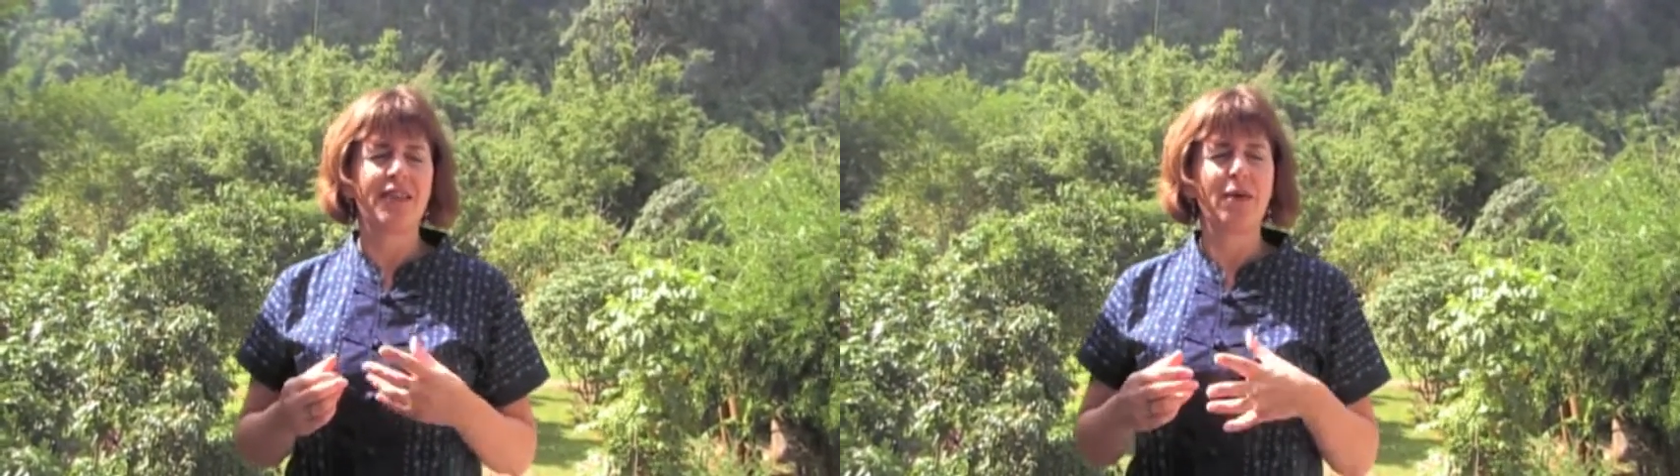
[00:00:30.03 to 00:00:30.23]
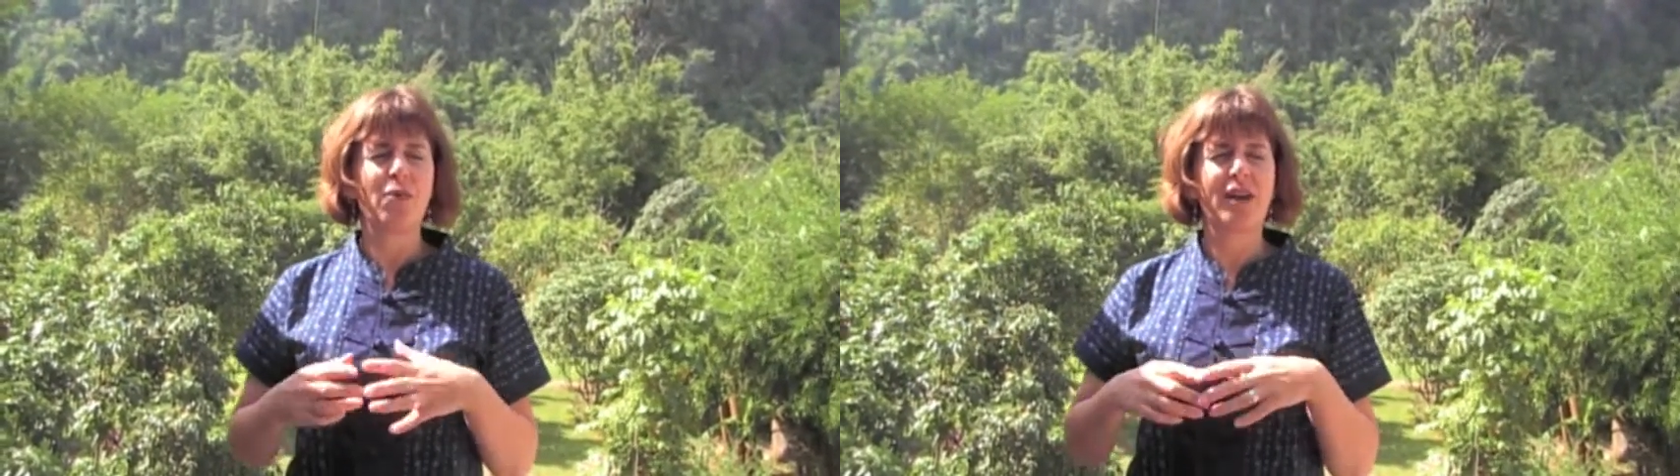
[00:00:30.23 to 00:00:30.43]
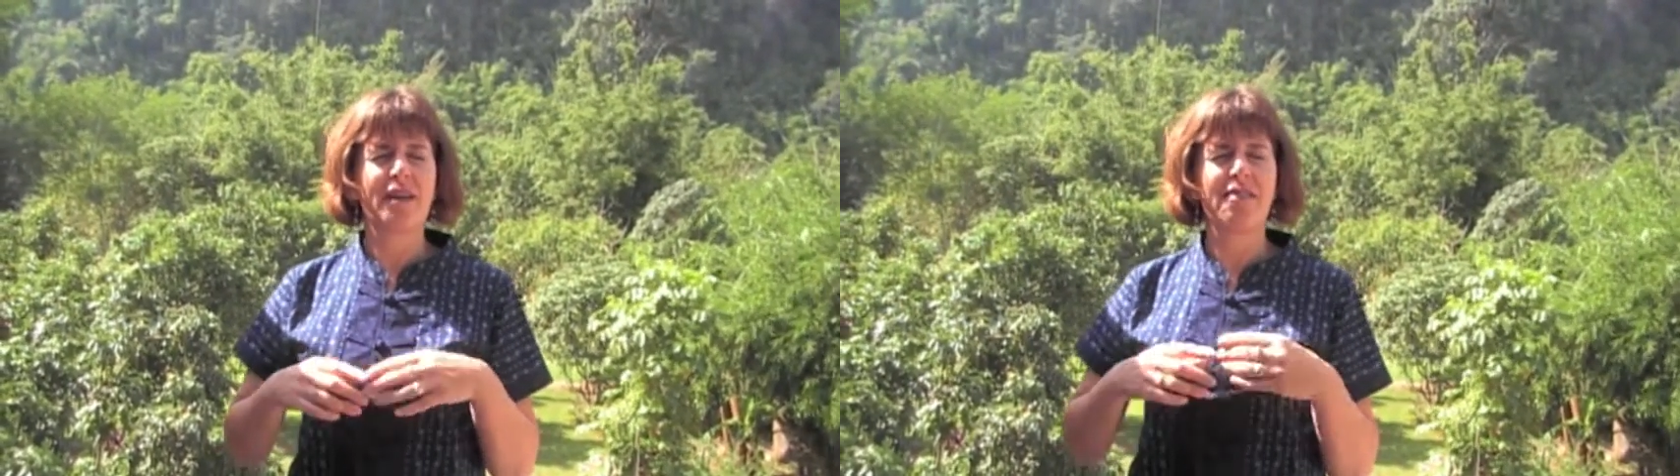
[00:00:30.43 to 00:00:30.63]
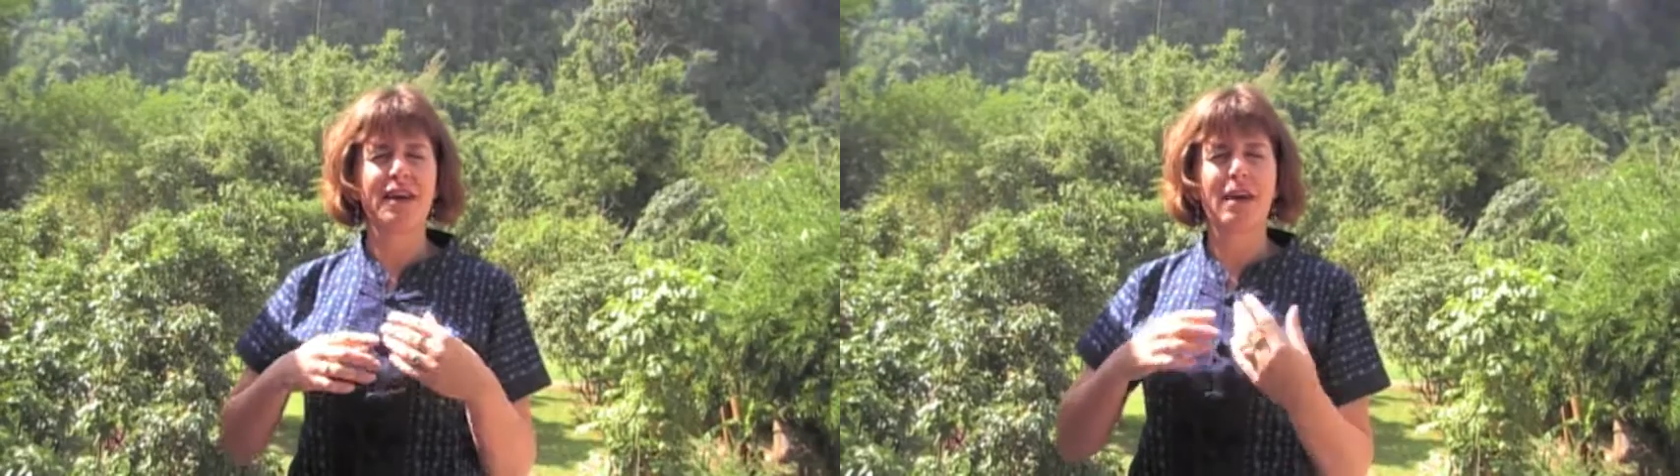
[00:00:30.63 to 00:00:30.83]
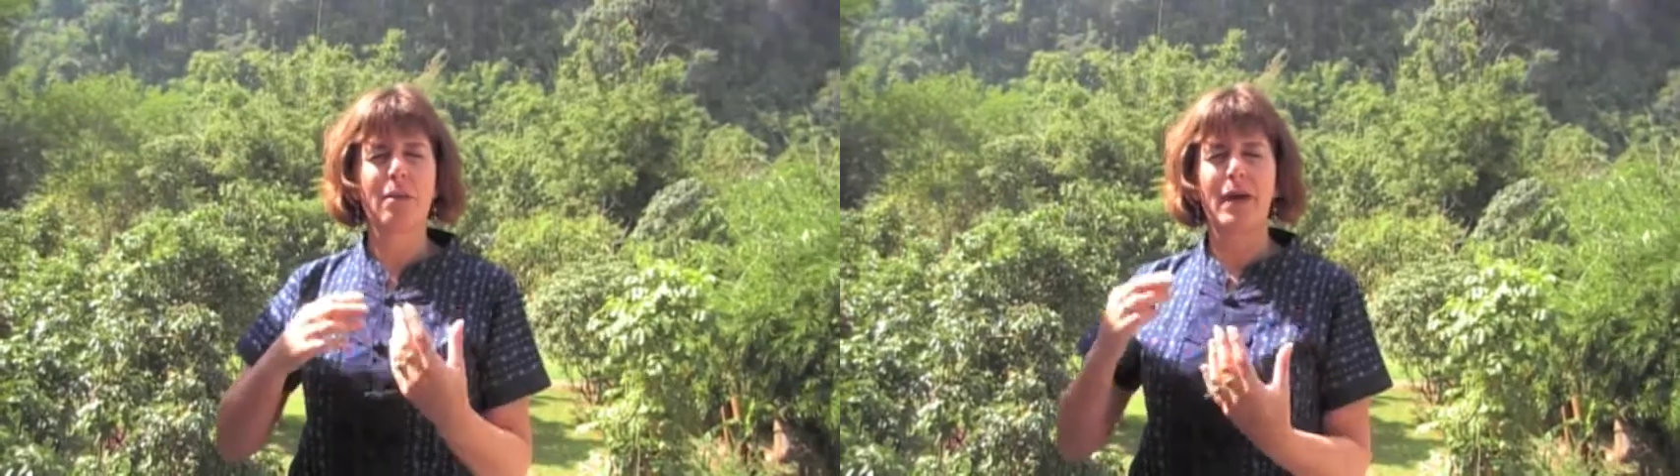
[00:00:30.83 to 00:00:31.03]
then when I
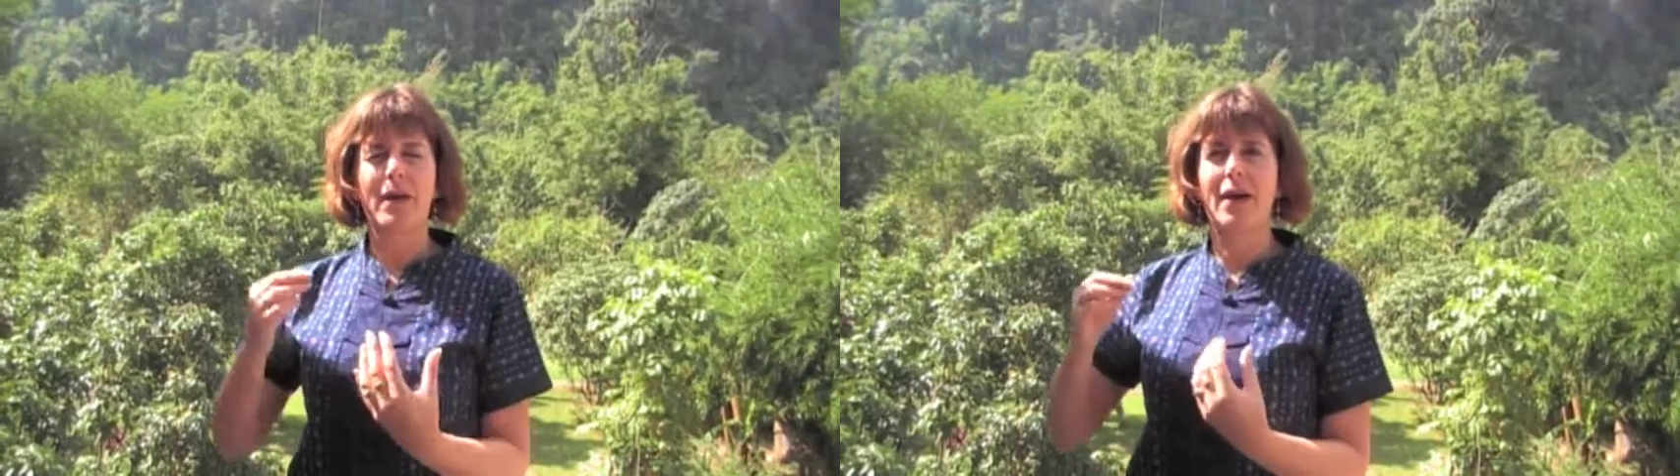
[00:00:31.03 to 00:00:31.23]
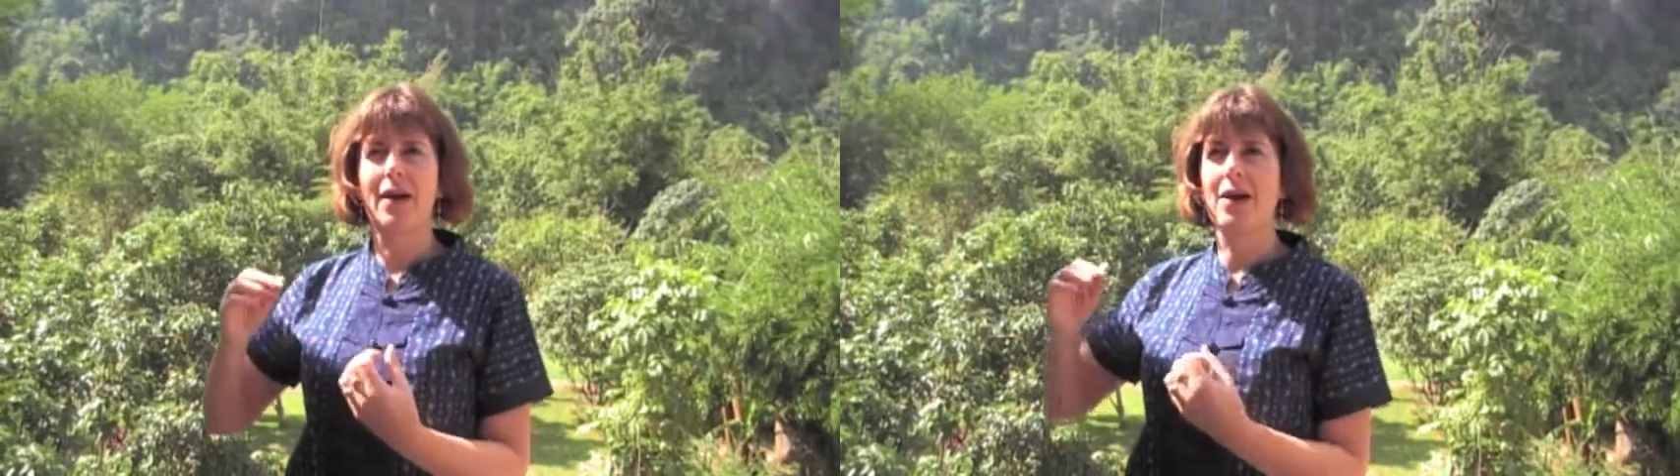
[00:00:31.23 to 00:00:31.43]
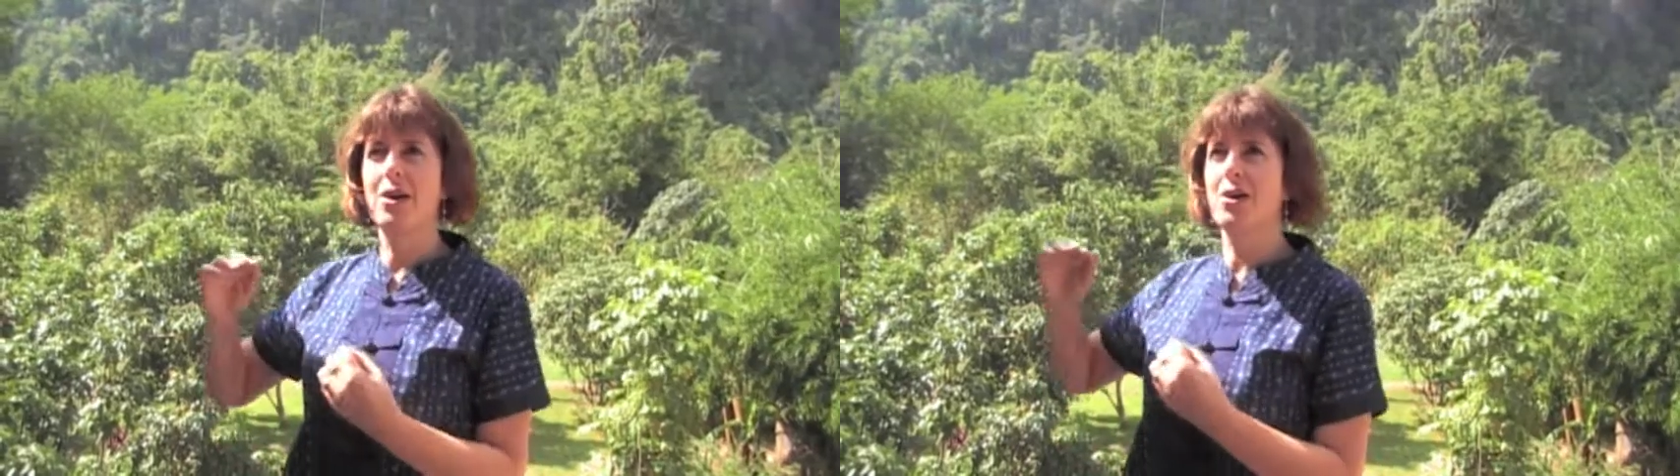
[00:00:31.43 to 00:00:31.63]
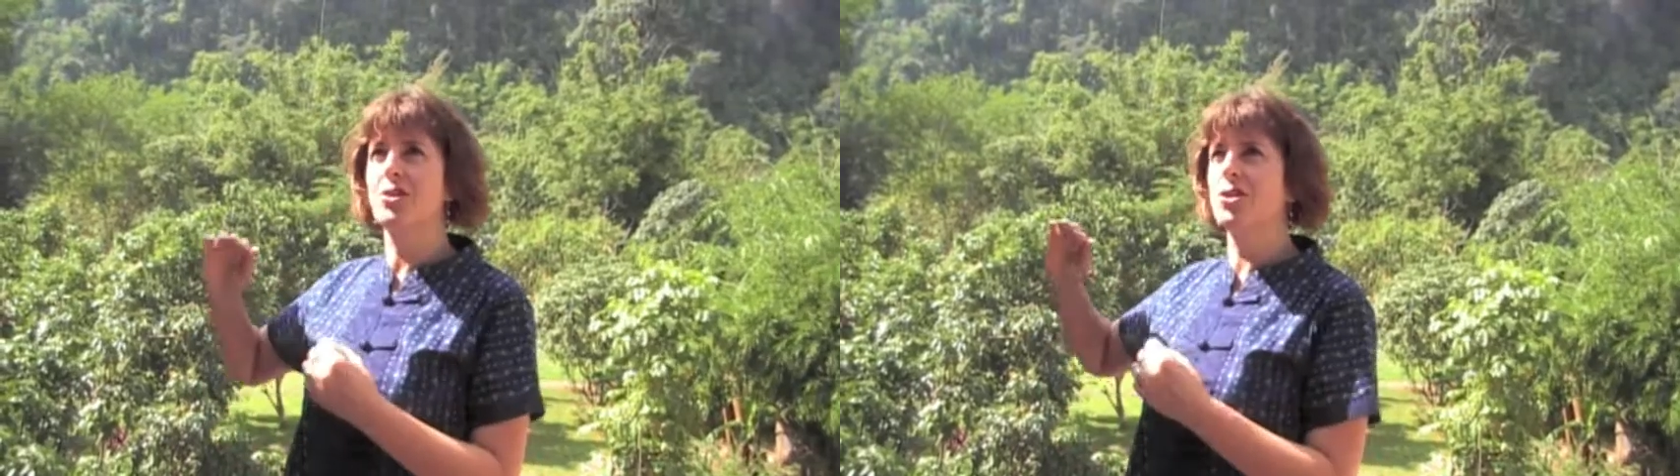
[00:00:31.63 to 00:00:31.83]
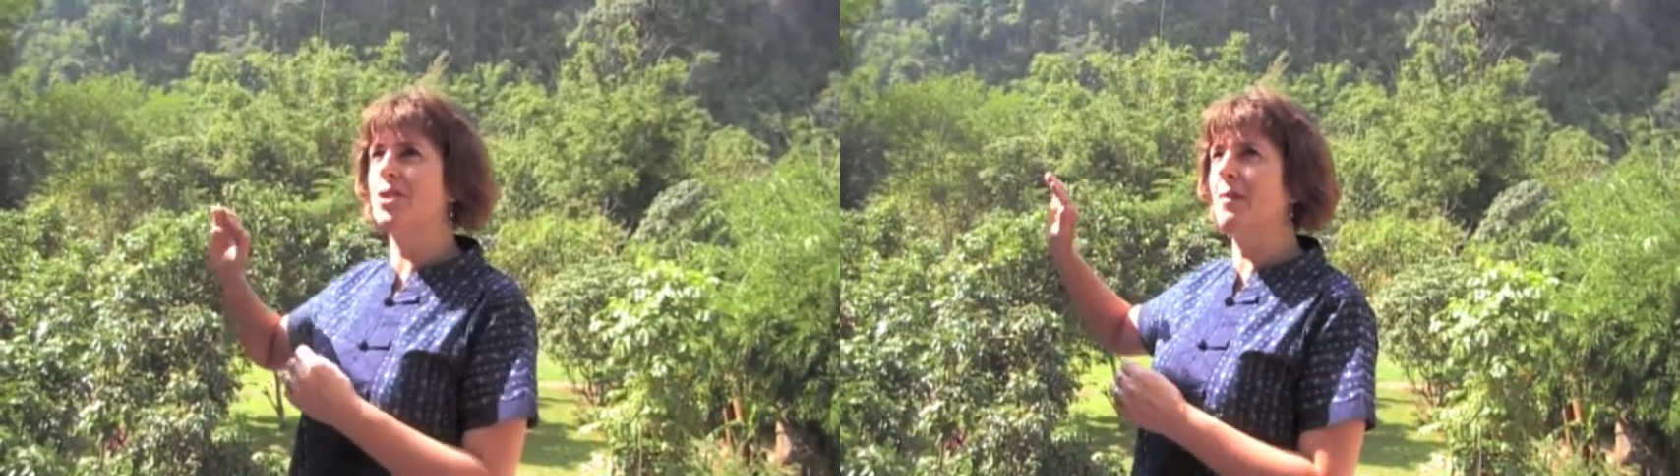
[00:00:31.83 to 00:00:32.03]
think about her,
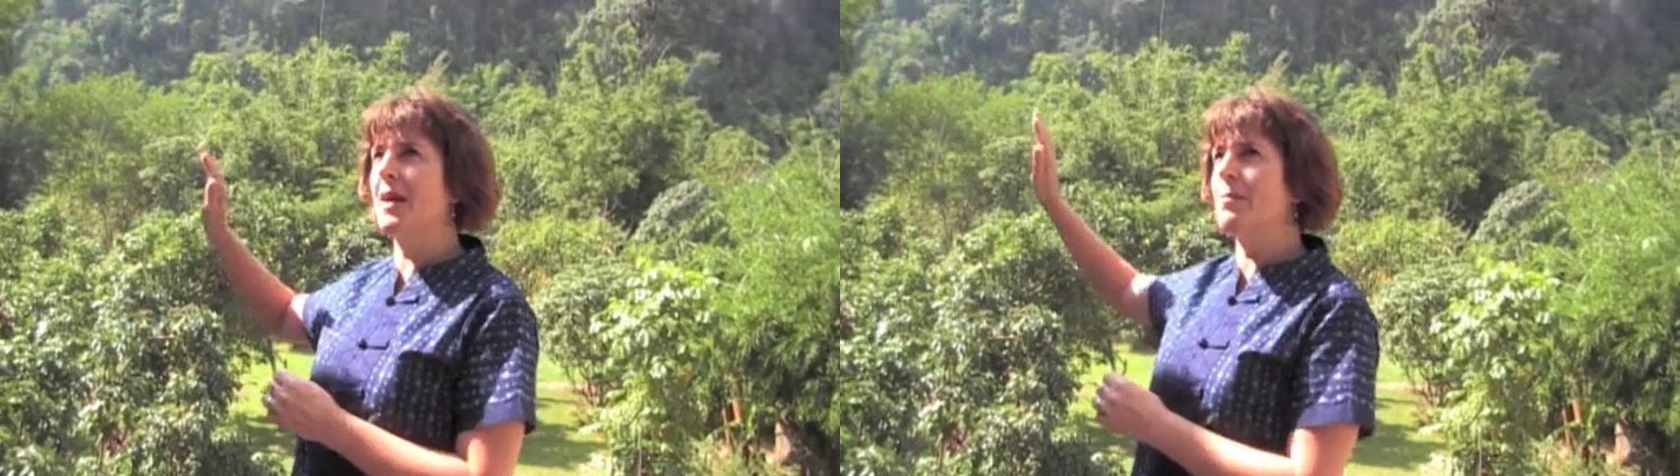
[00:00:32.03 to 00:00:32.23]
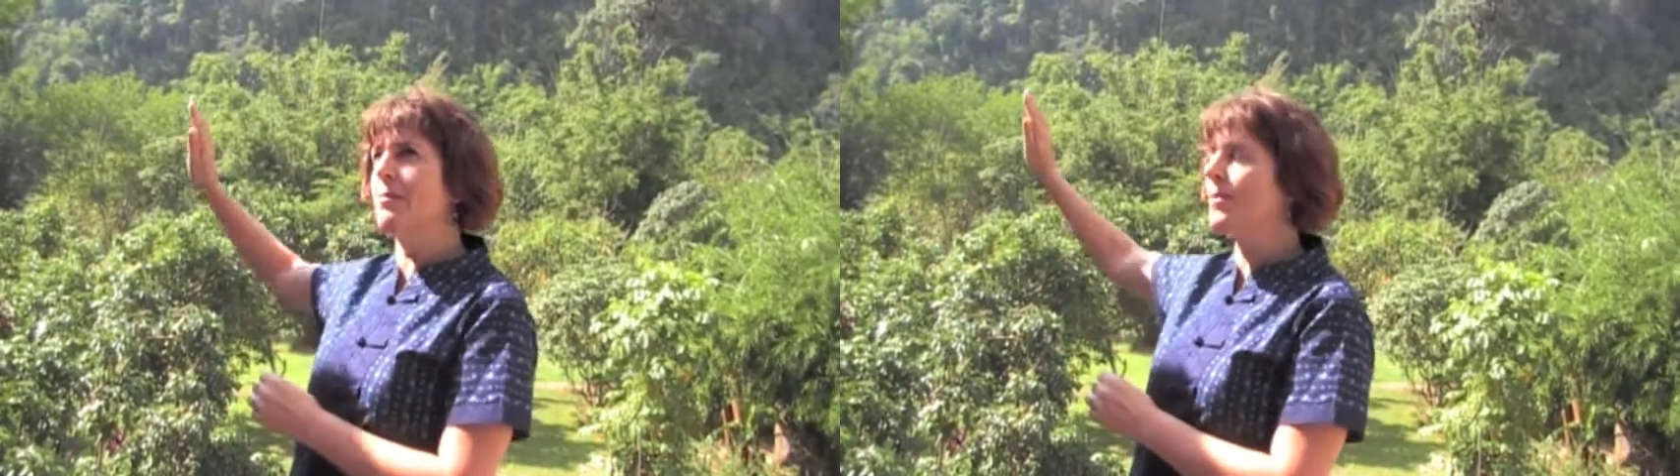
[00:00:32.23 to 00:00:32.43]
she might